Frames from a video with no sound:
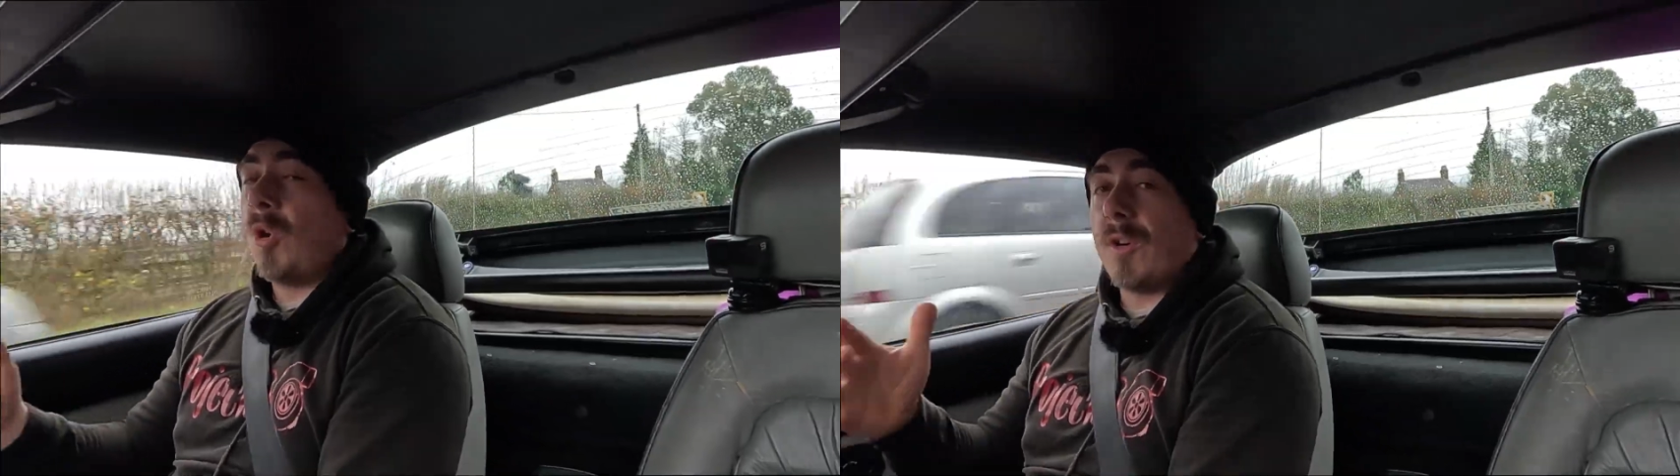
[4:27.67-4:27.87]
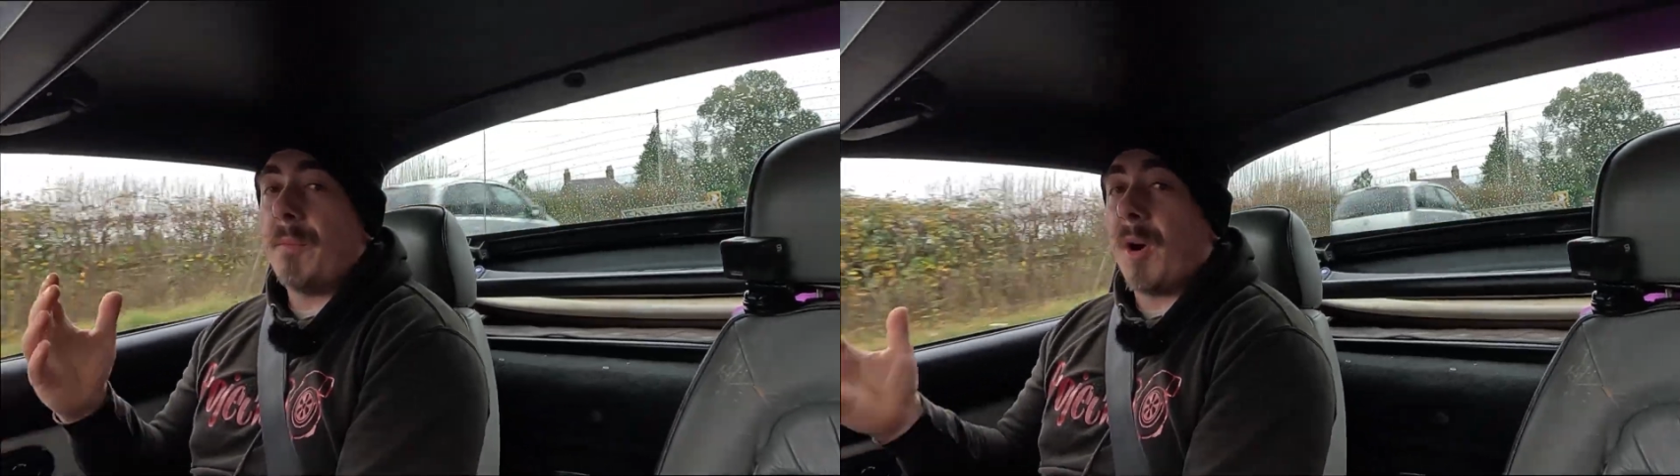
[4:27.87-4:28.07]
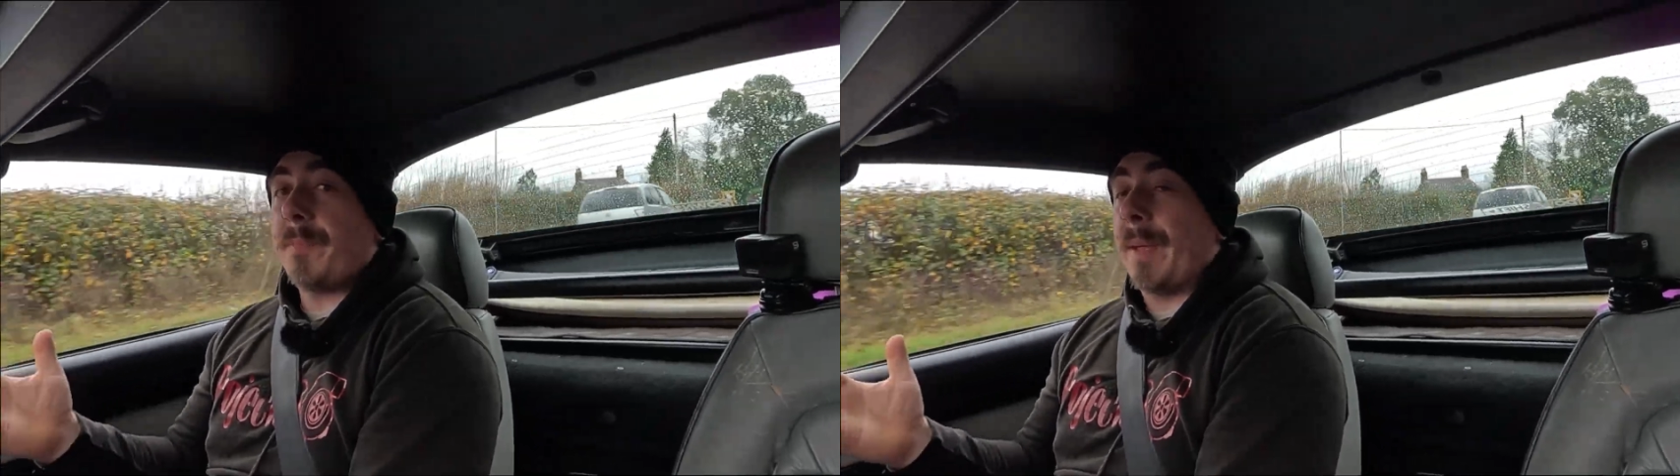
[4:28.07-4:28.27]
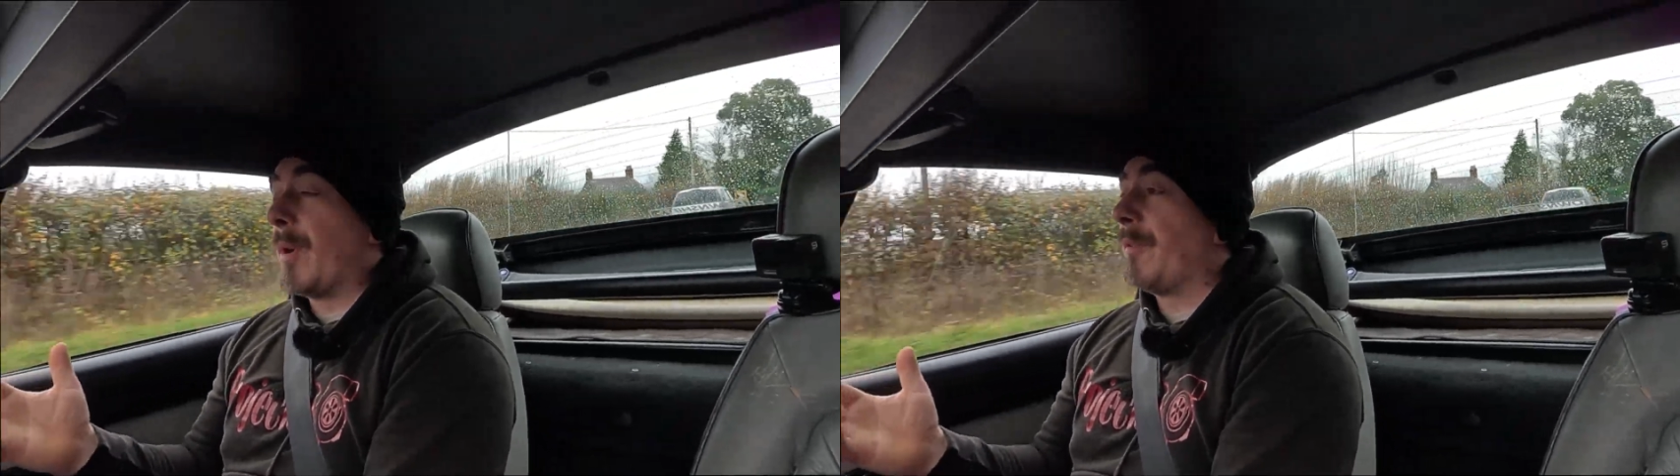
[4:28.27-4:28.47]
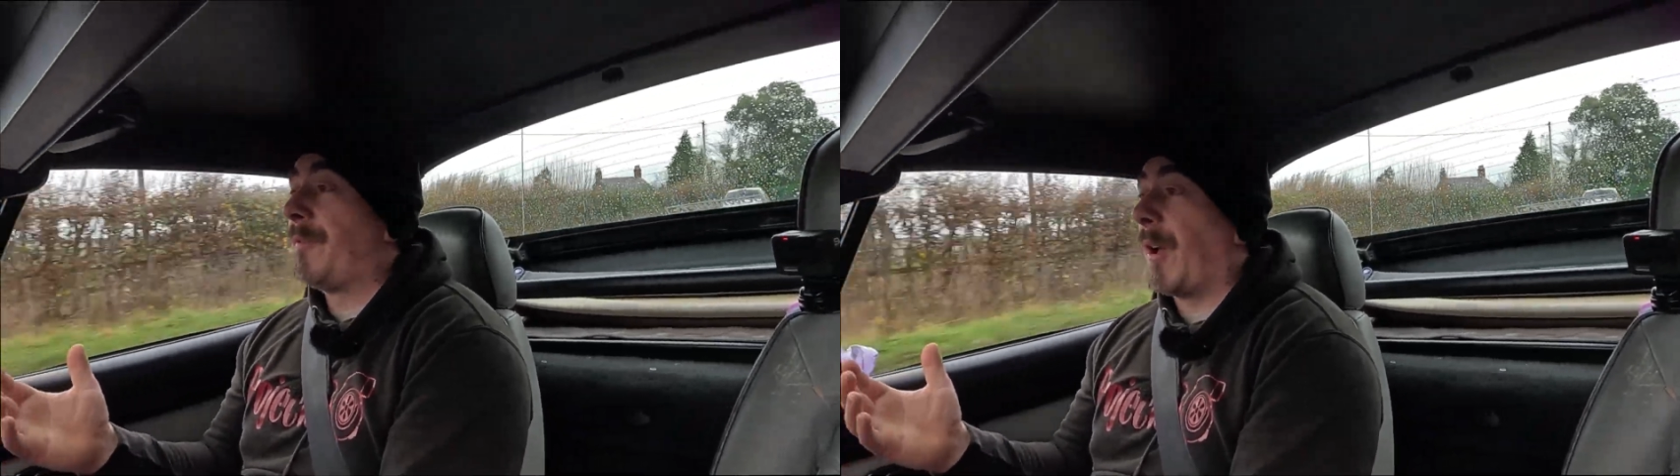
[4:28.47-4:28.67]
or it might be
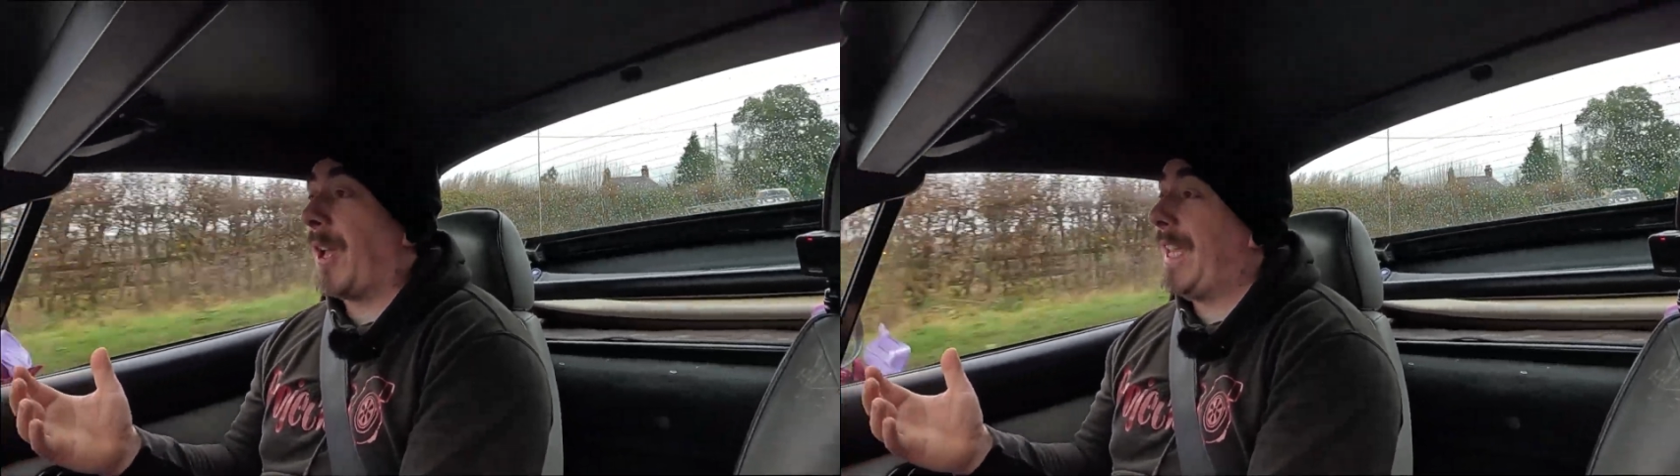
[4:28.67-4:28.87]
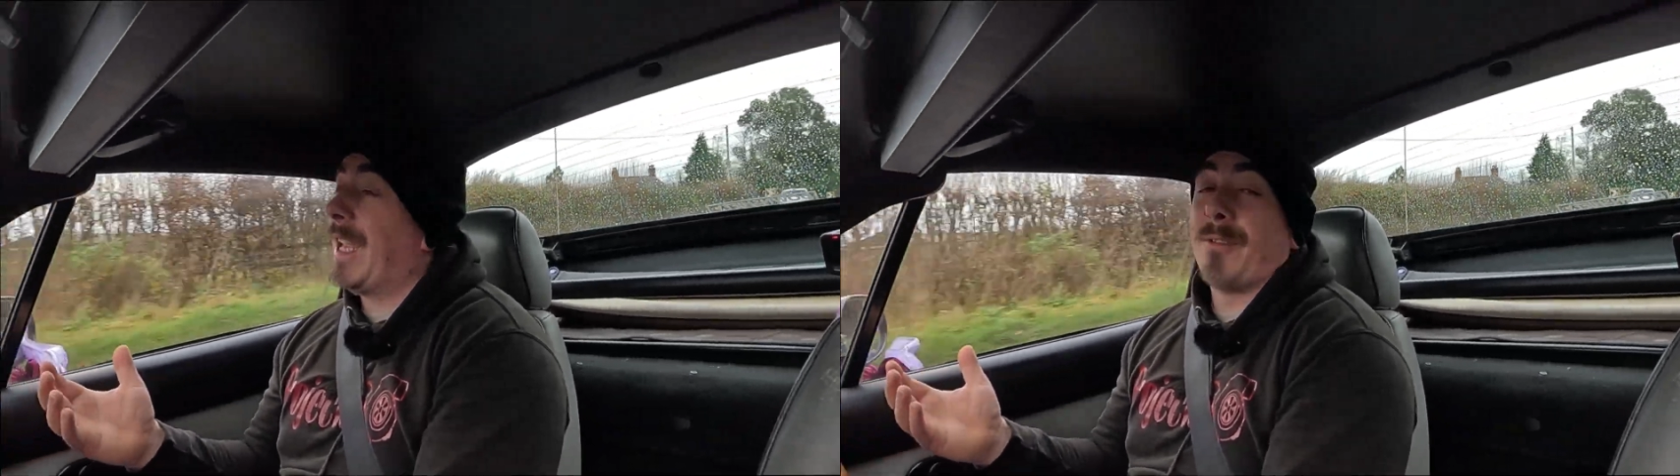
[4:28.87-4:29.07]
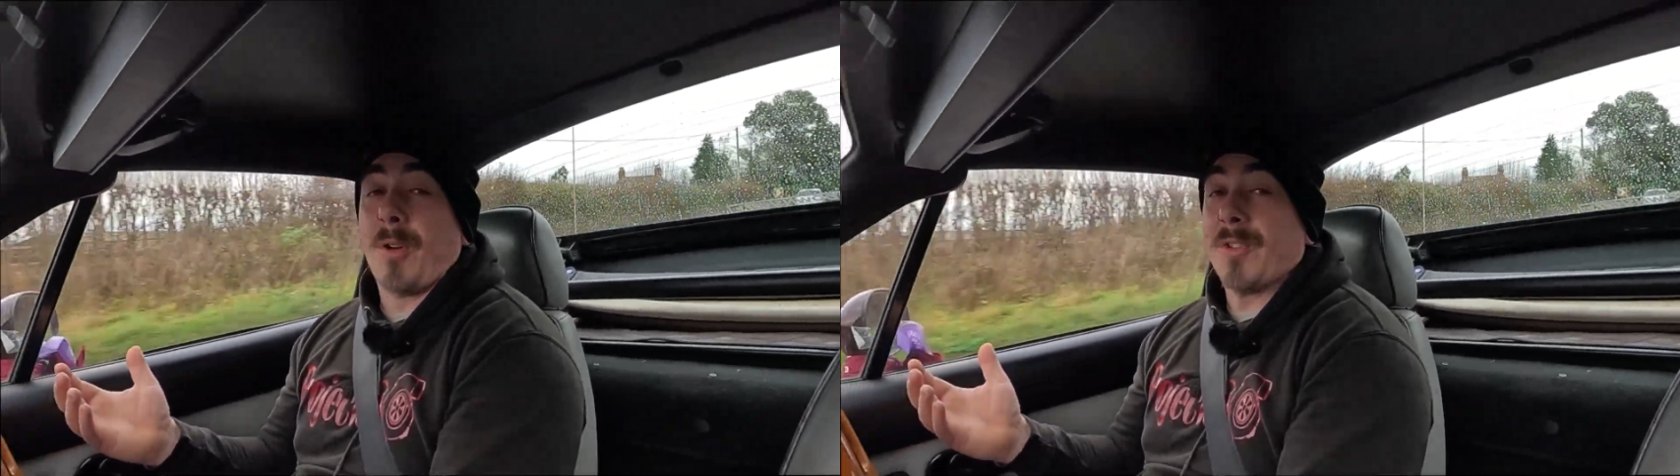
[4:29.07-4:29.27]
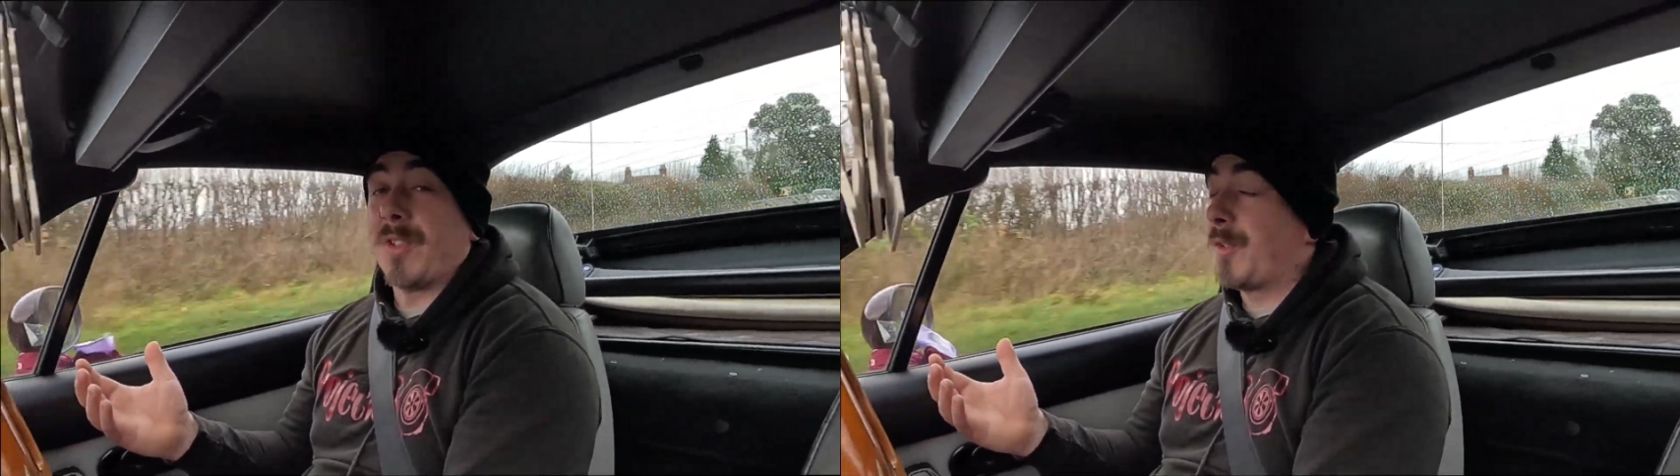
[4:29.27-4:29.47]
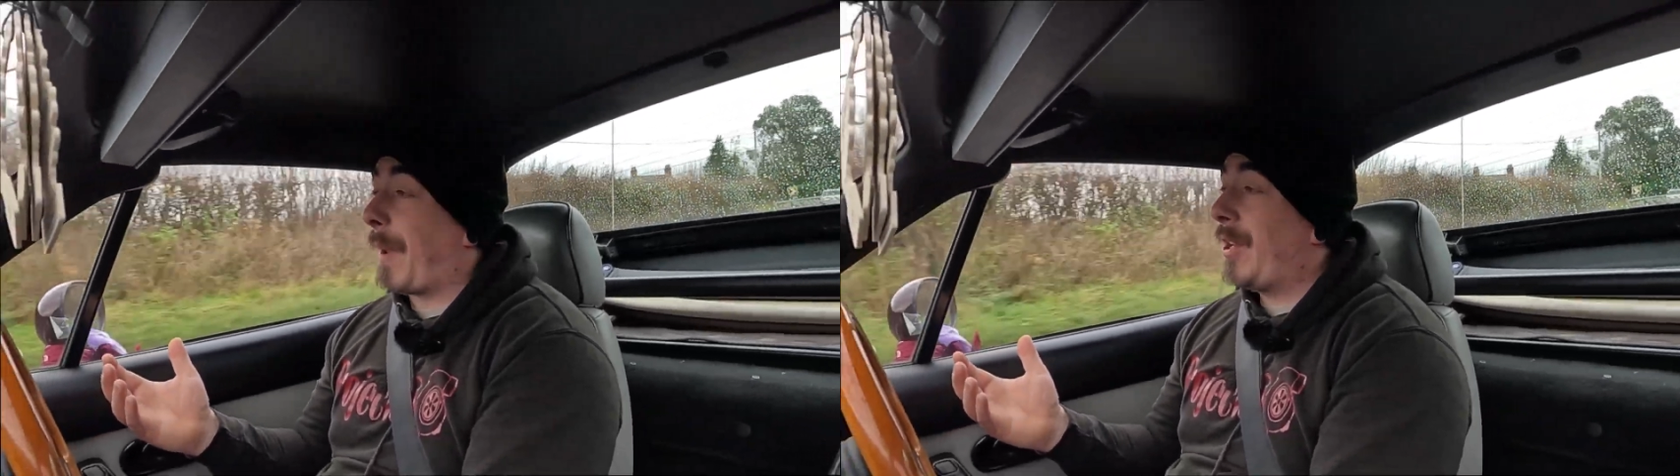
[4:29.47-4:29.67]
my 30-year-old
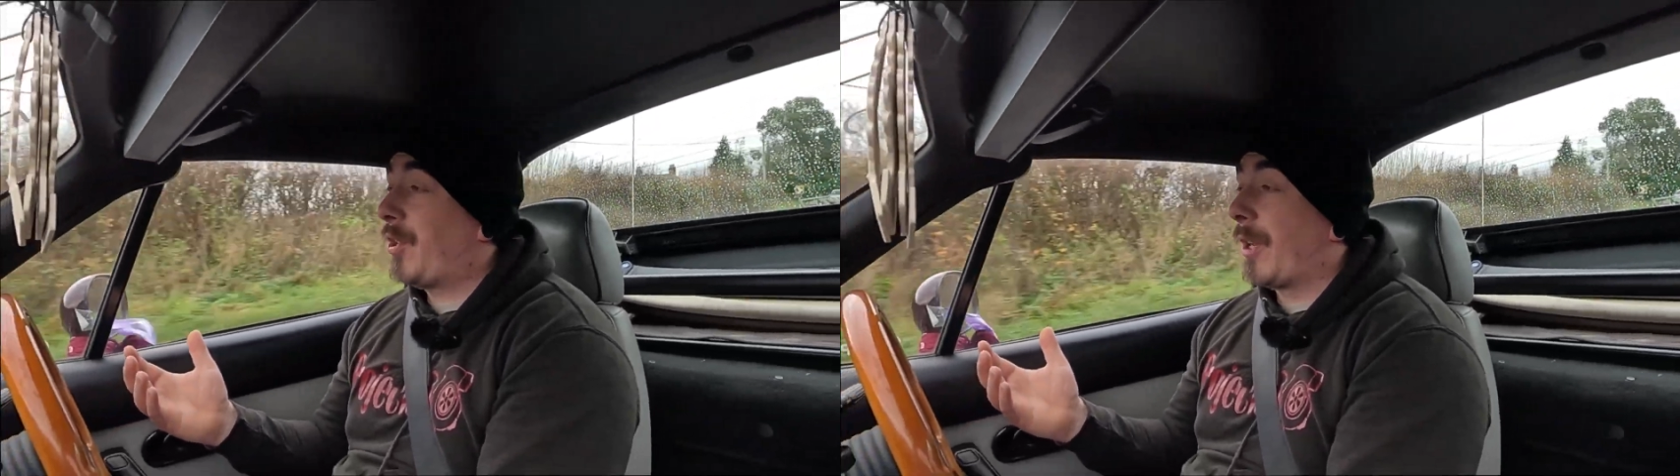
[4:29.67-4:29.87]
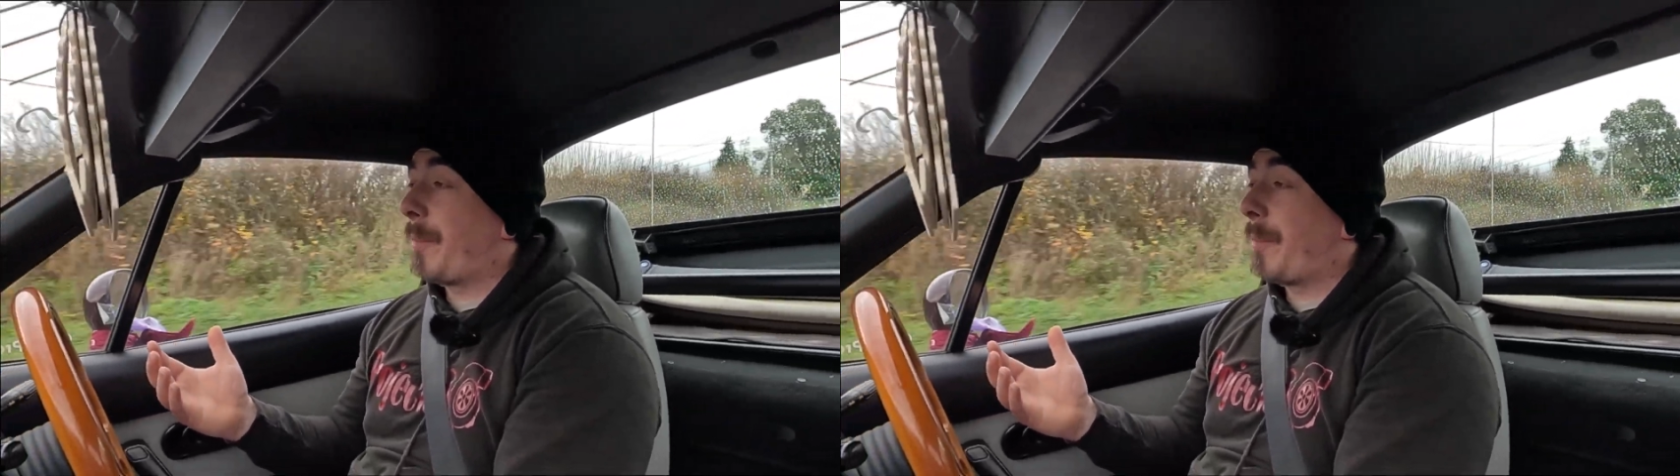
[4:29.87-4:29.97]
suspension